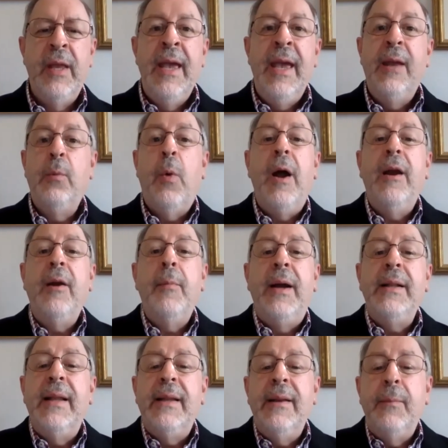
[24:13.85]
and why am I
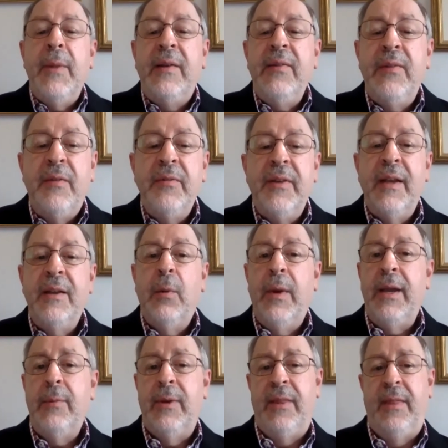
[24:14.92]
letting myself get
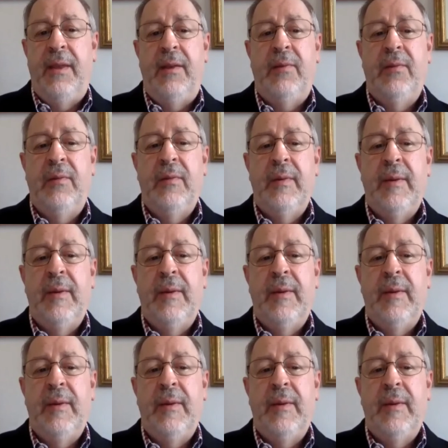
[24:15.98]
away with this?